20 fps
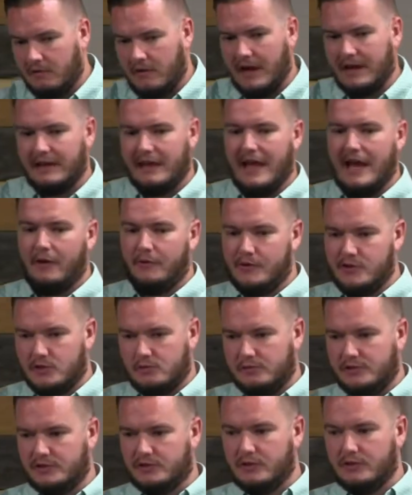right now is a
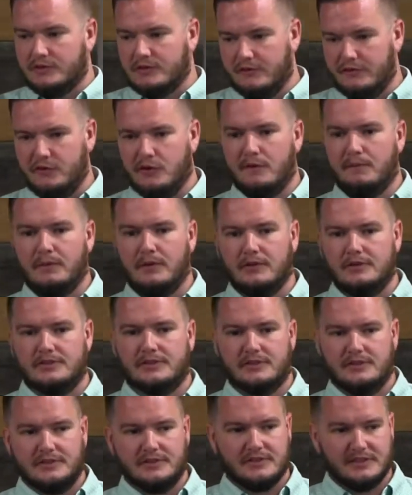result of your
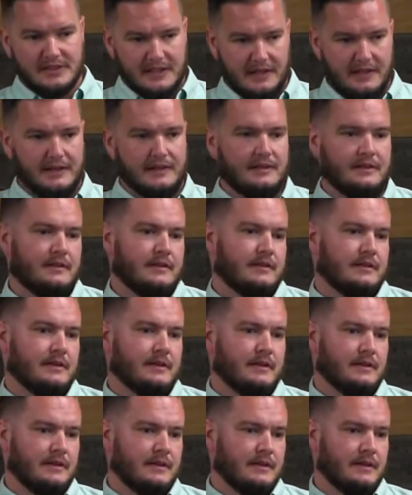personal sin.
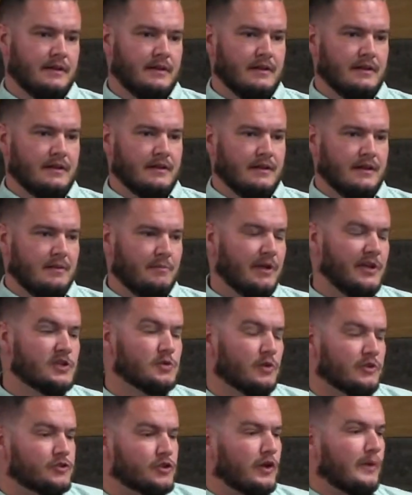Because
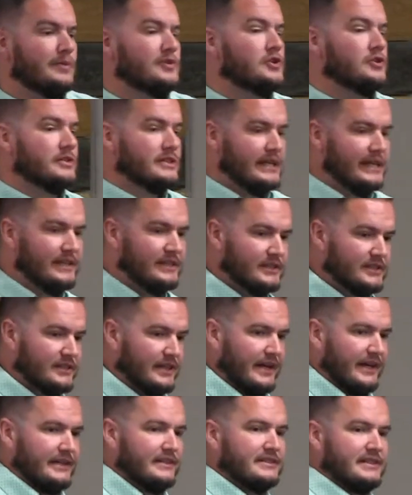what Scripture teaches
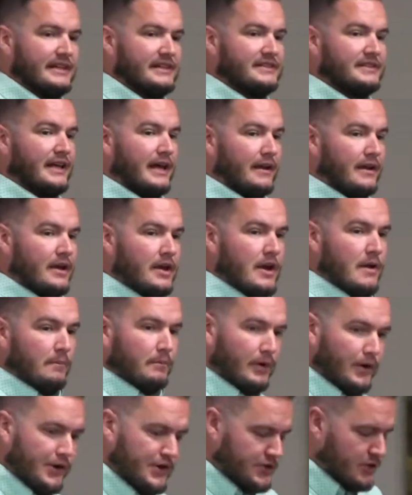us is that
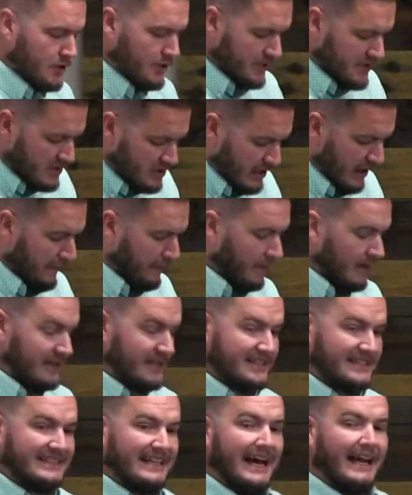personal suffering
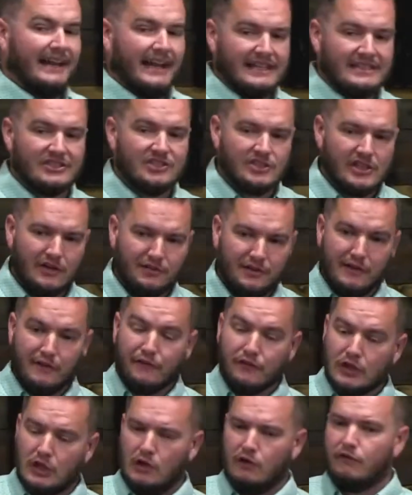does not necessarily
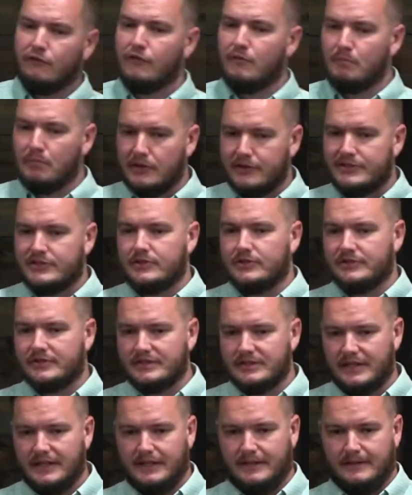flow from personal
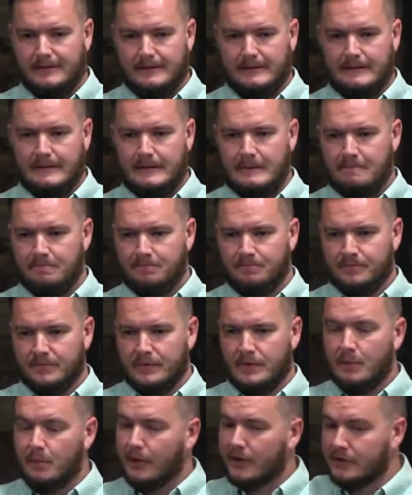sin.
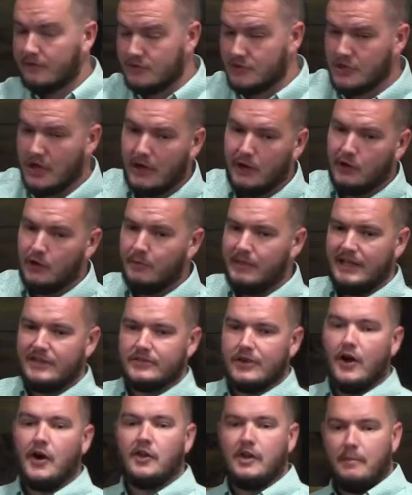The book of Job is
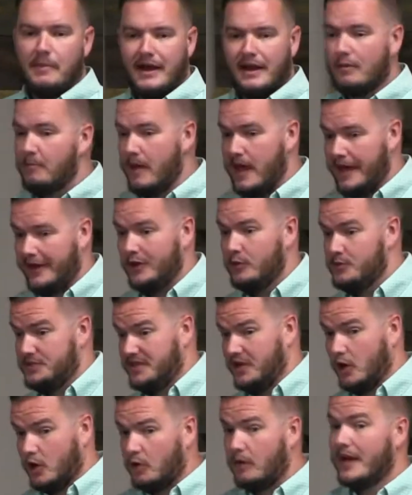all about a man who was
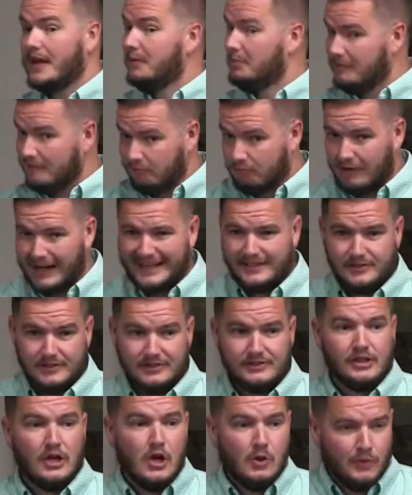incredibly
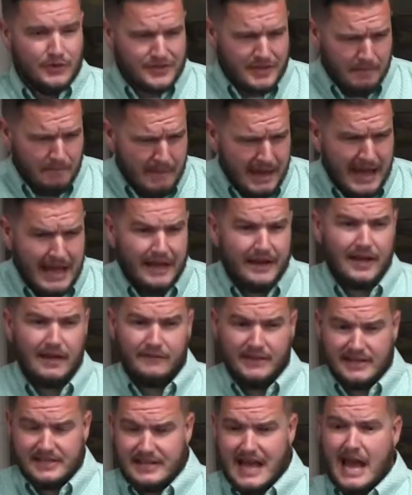righteous, was a man
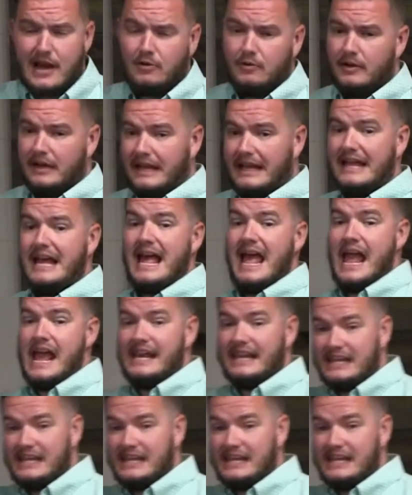of integrity, and